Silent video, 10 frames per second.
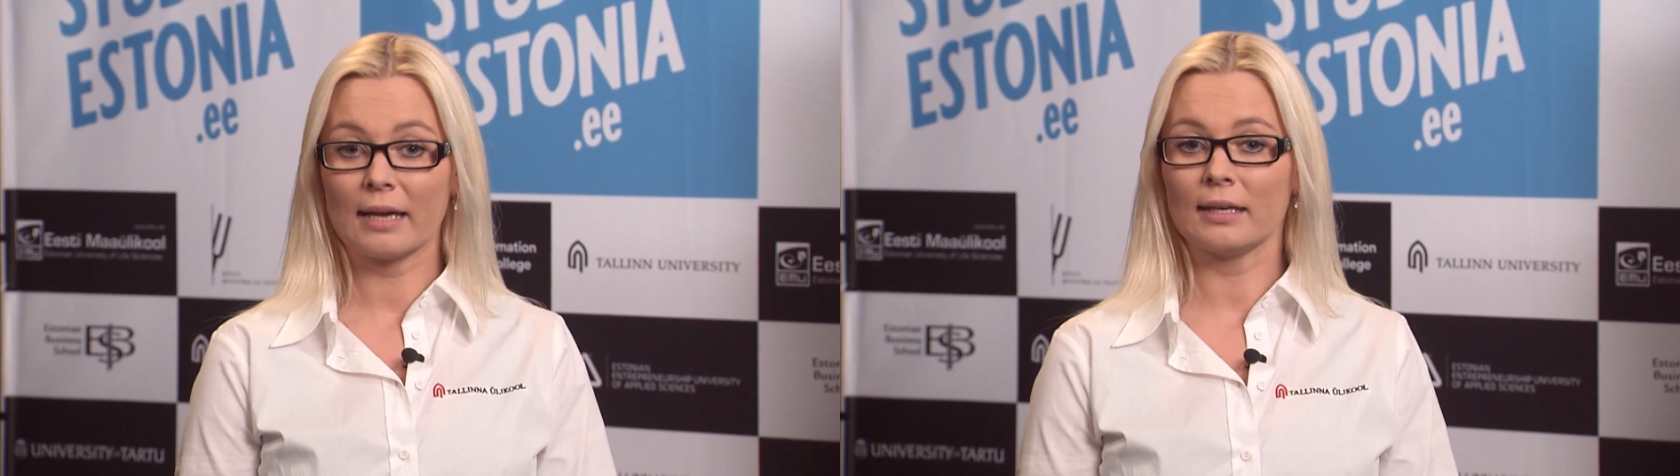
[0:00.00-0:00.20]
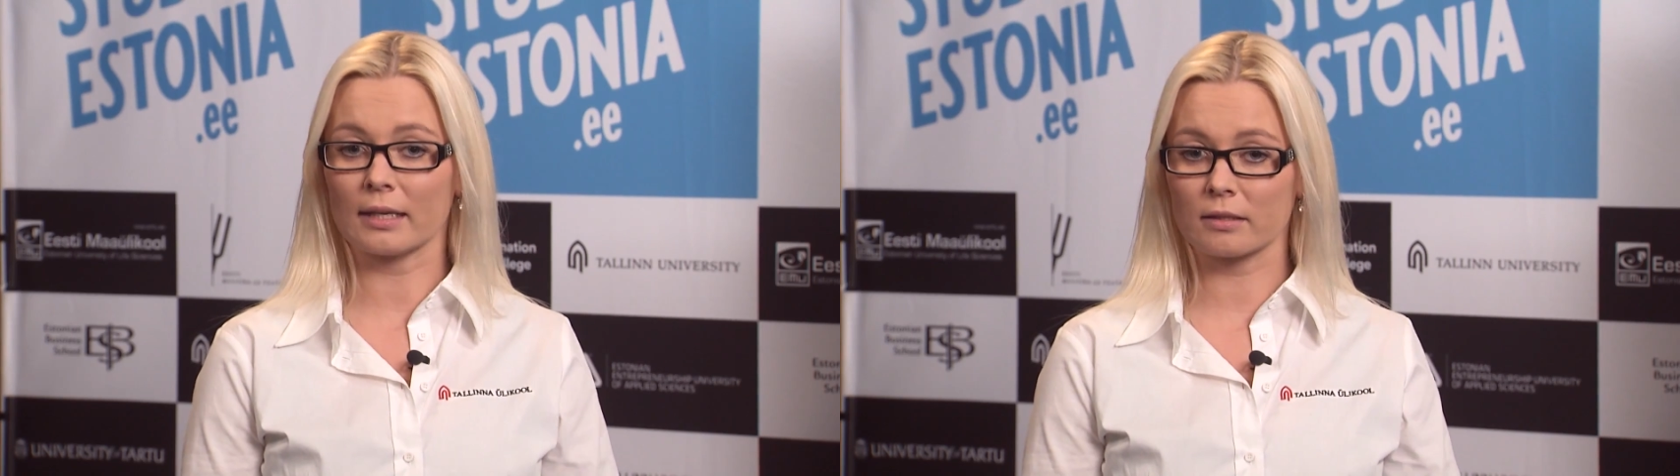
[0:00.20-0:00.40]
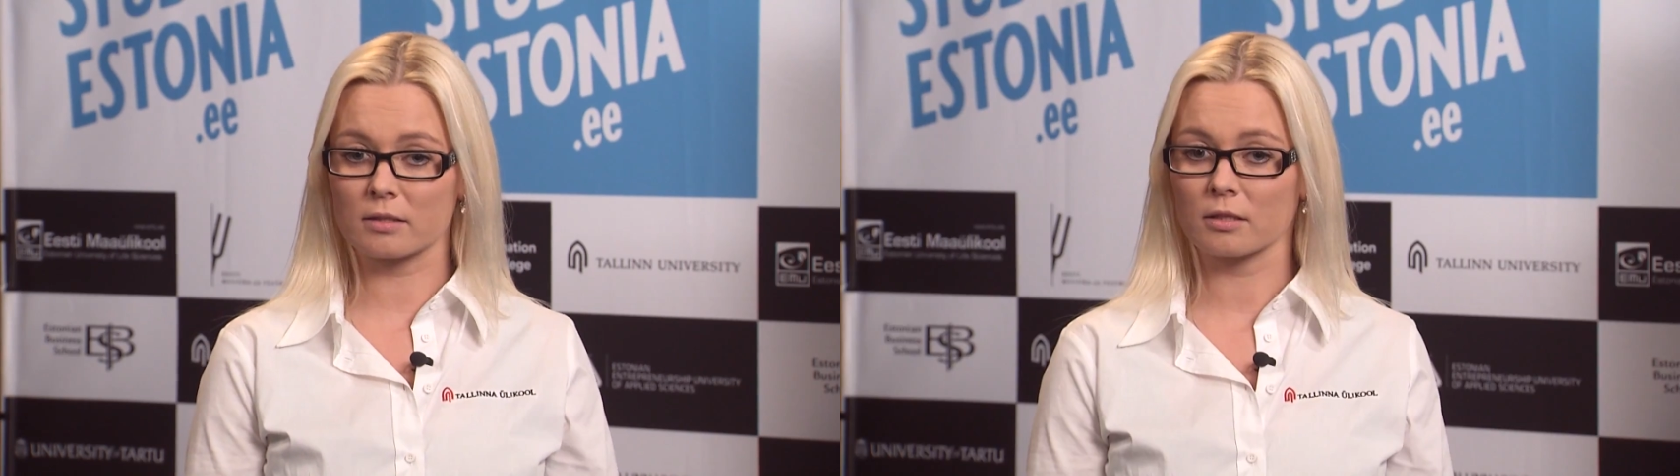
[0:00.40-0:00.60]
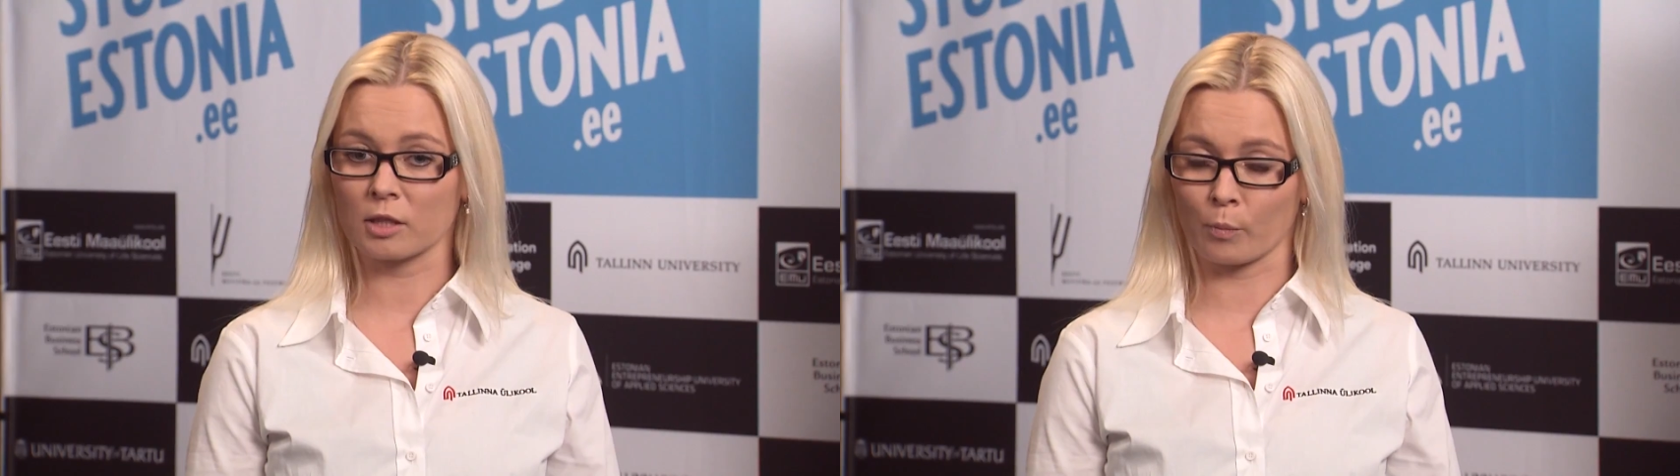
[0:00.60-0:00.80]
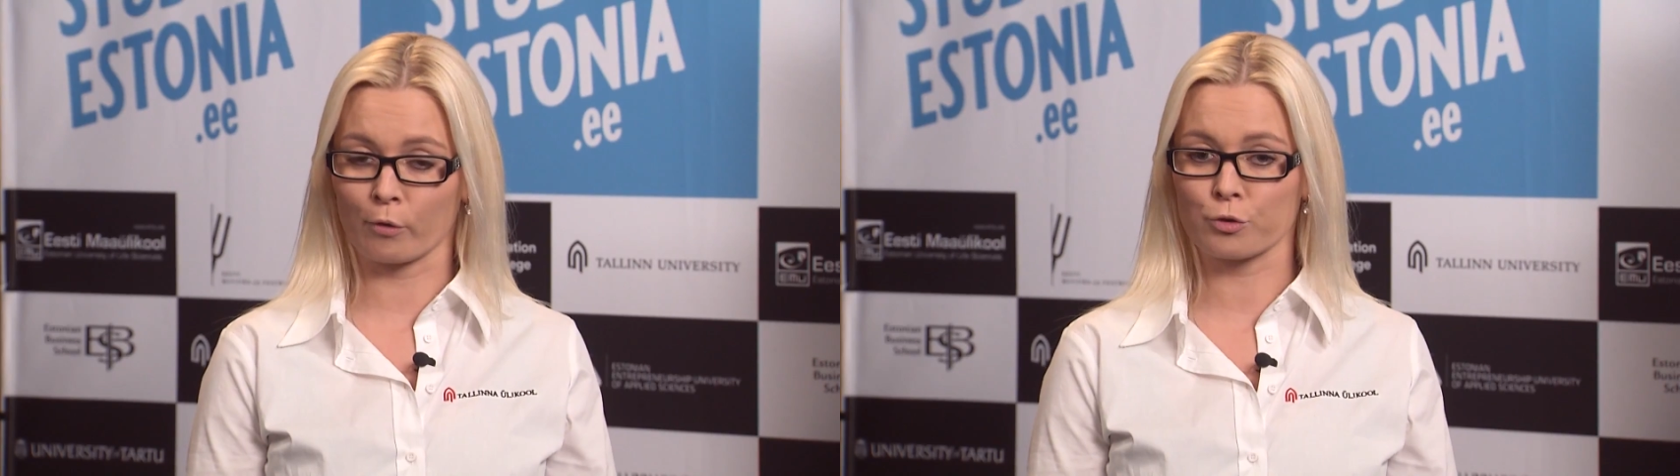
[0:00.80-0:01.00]
yet
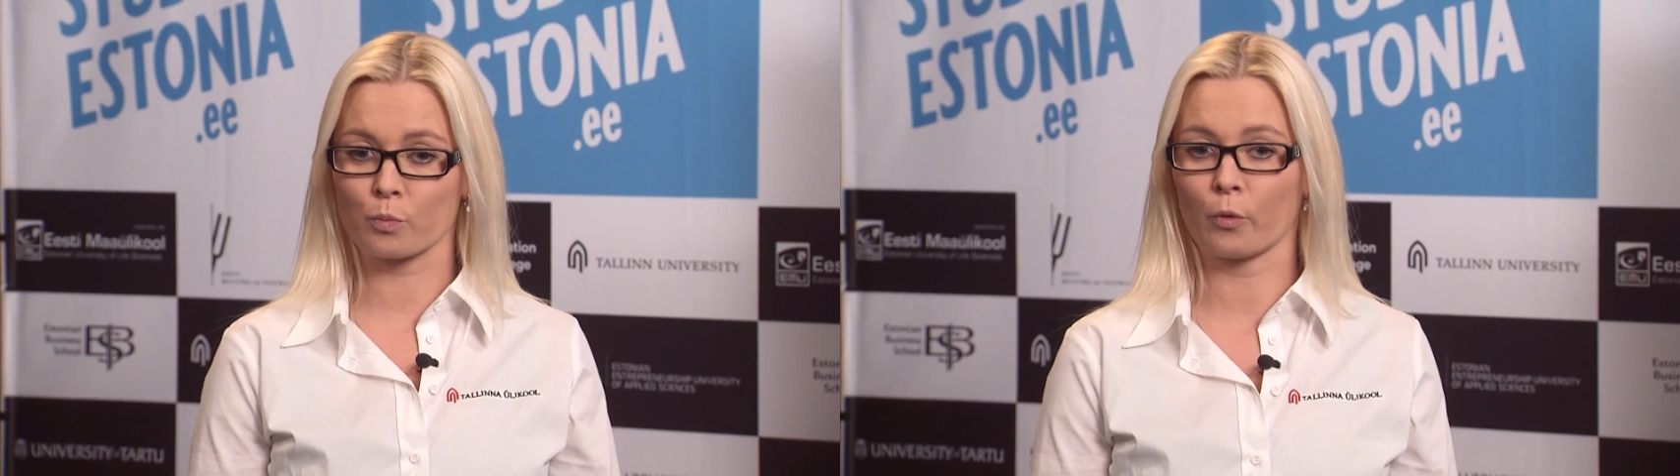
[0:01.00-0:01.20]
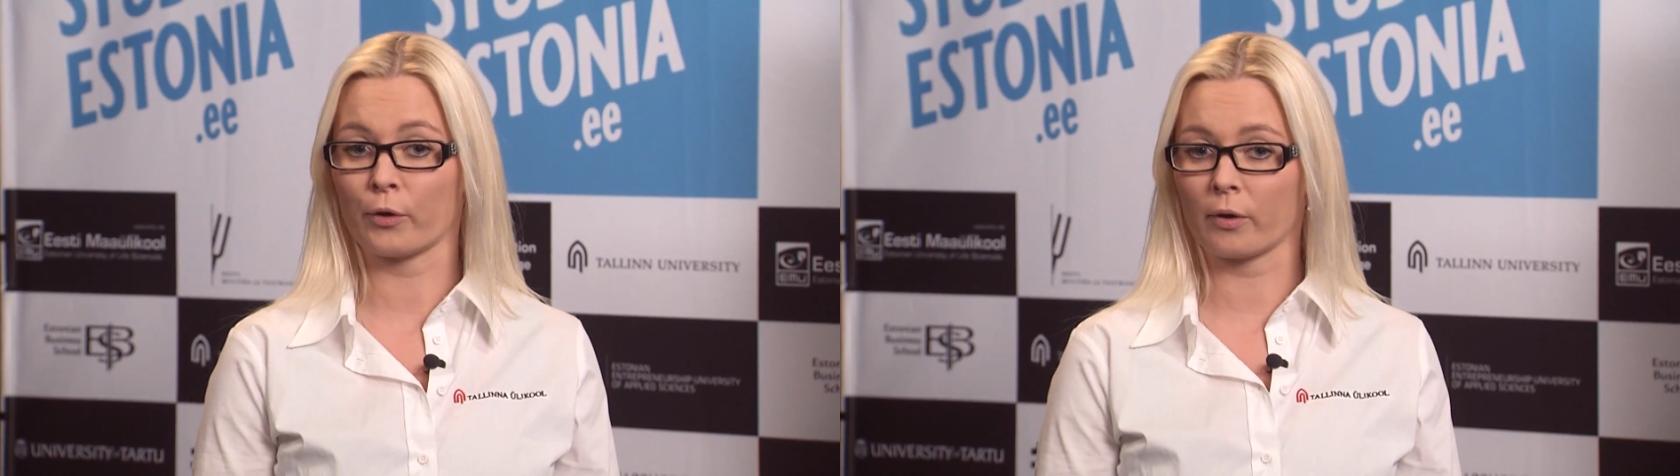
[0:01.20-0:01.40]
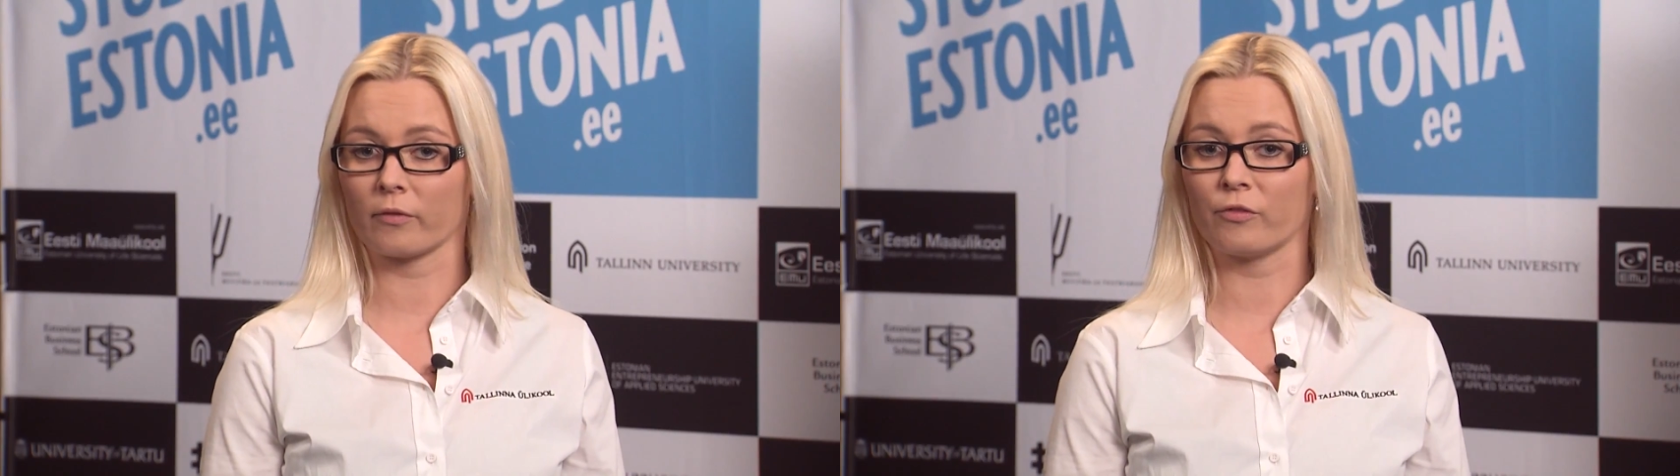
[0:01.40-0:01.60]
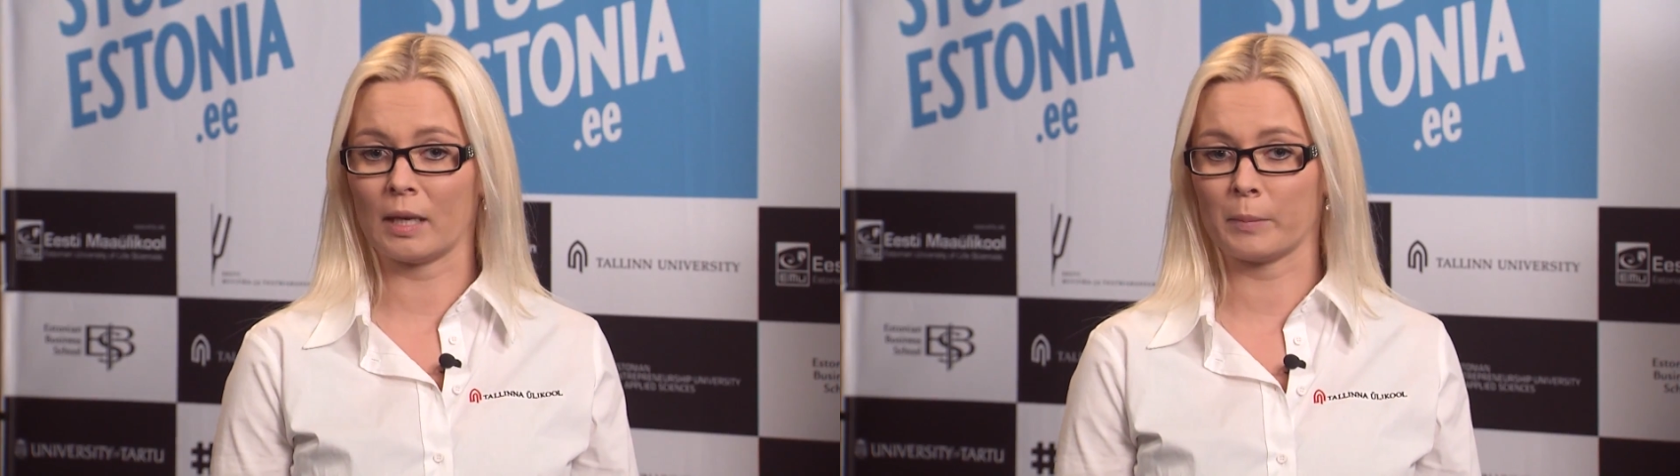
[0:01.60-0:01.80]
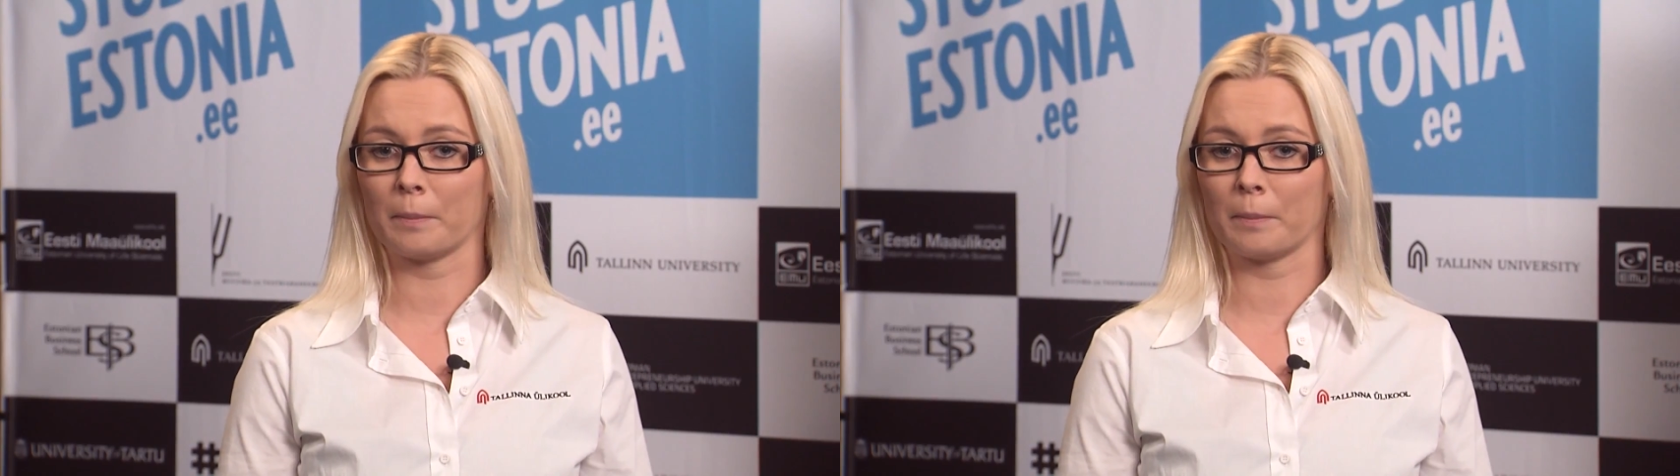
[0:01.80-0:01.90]
the most modern film